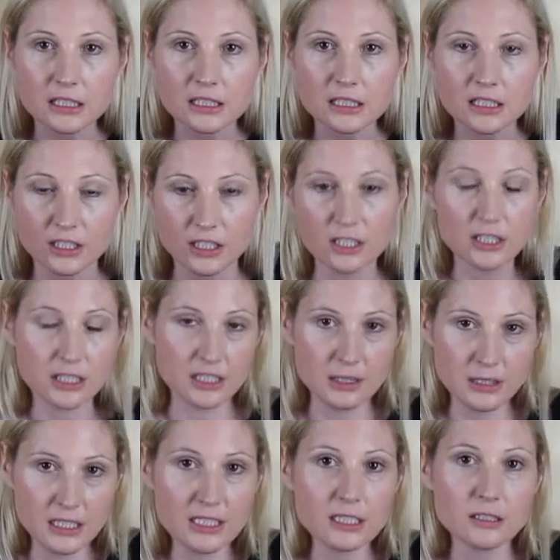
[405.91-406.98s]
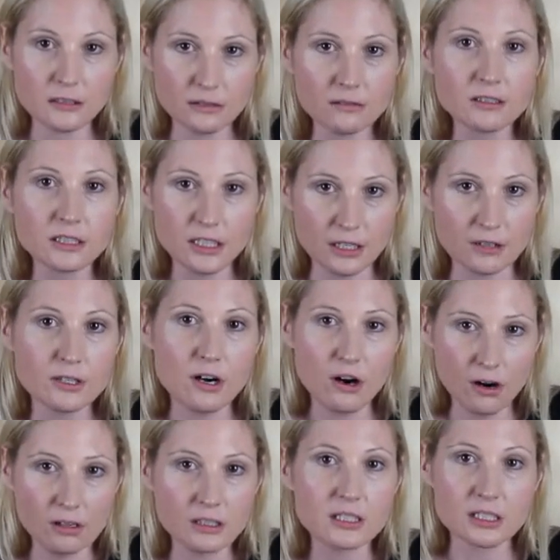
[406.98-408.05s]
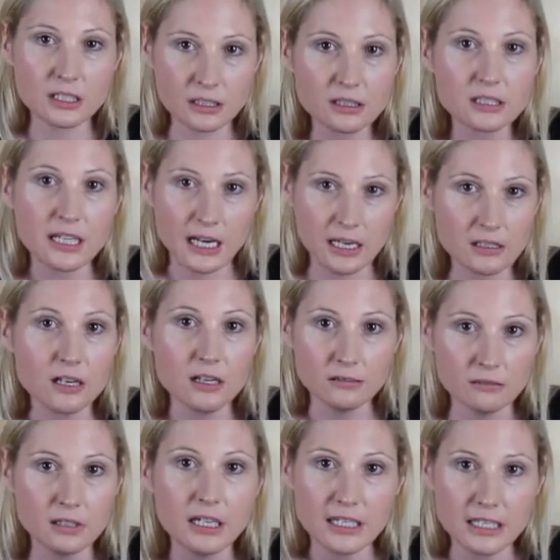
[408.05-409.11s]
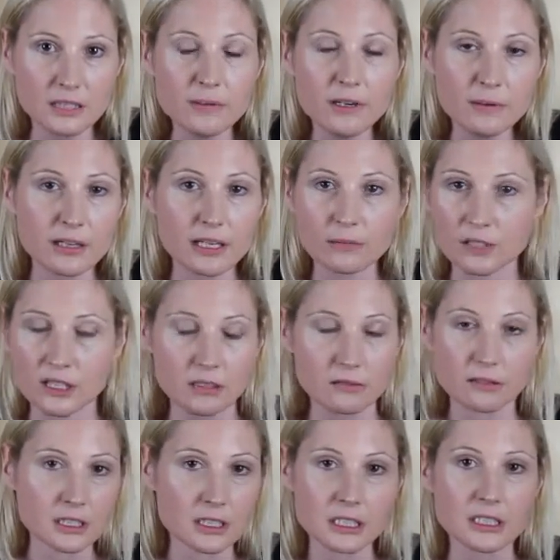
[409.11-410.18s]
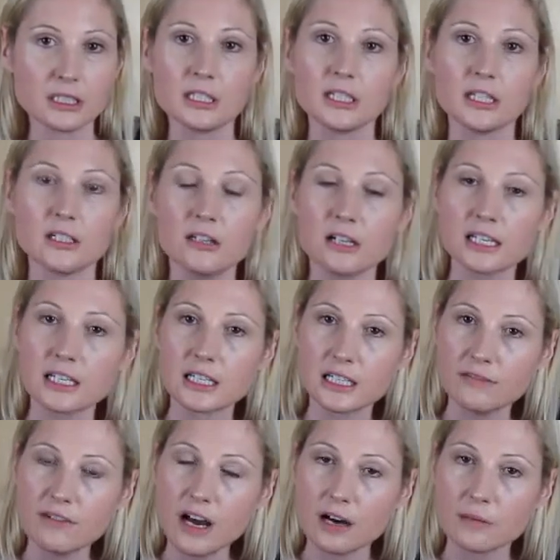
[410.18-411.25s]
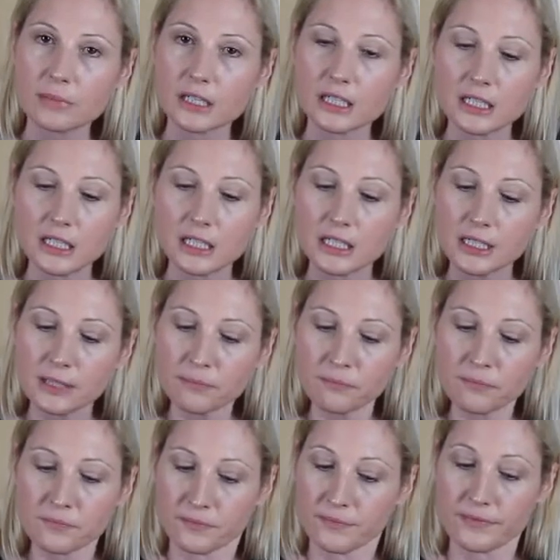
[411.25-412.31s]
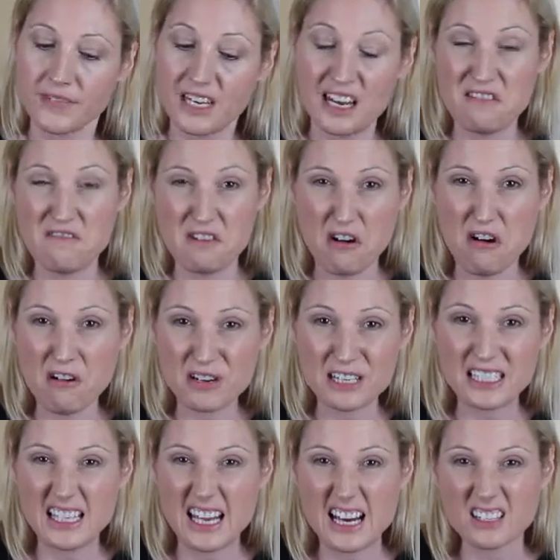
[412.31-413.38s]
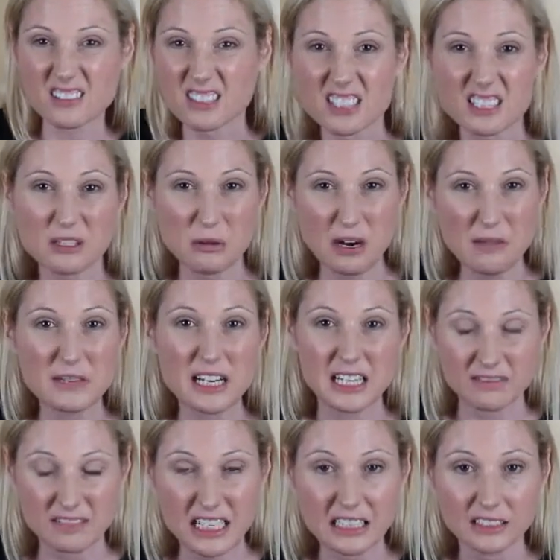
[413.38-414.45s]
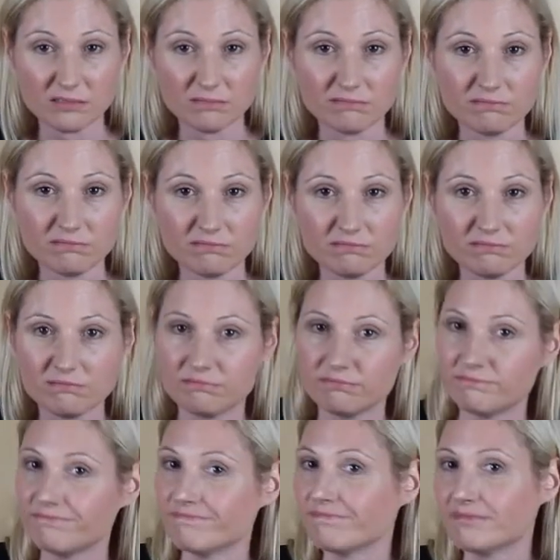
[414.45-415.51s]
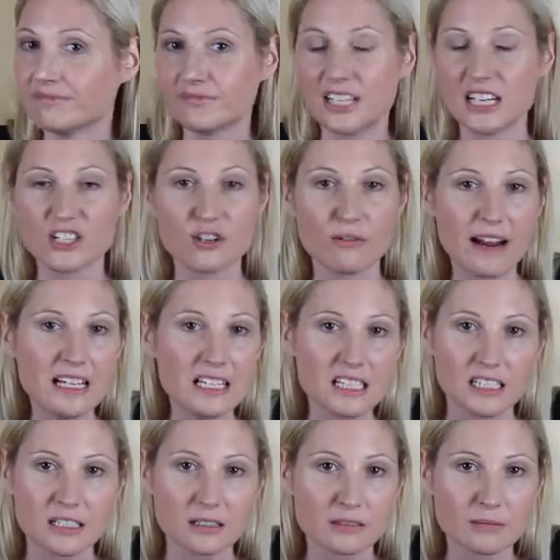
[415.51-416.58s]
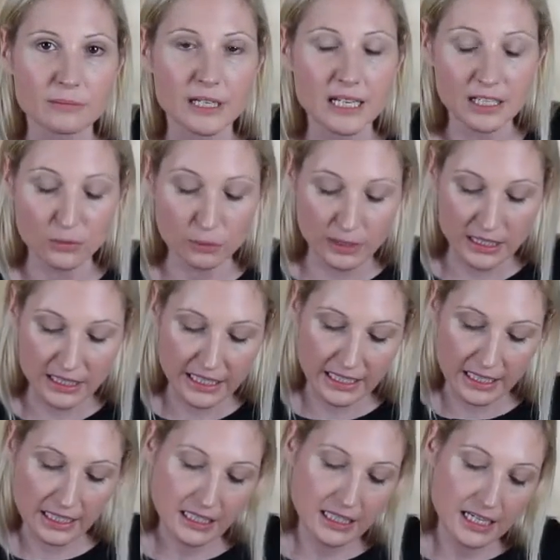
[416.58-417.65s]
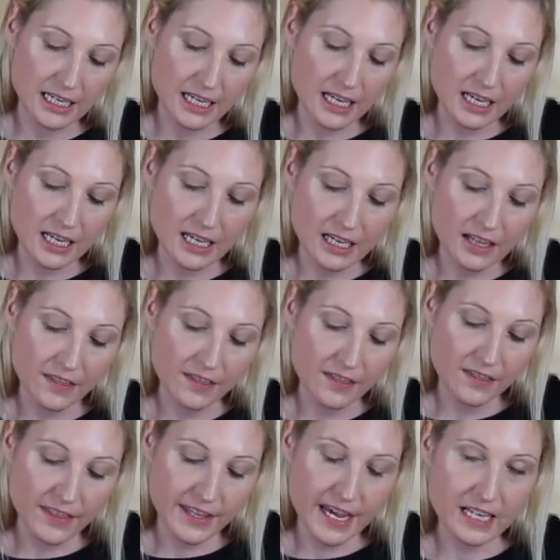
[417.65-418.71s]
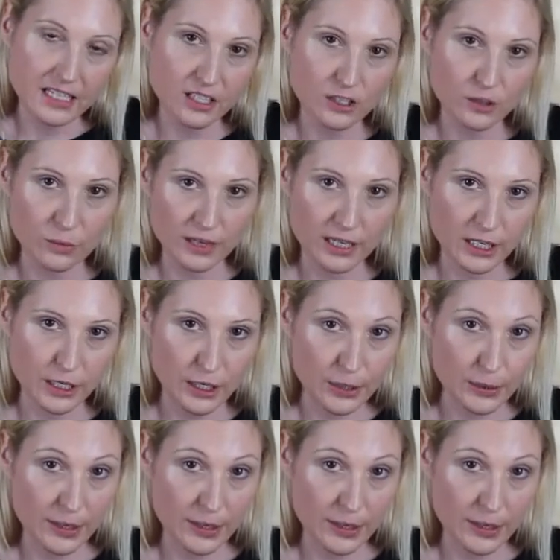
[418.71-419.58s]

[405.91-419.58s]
Because you're going to still, your heart's saying no, I need to be with him, so you're not going to give up. If your heart's saying, I'm kind of done, there's your answer. Because really, the answer's within you.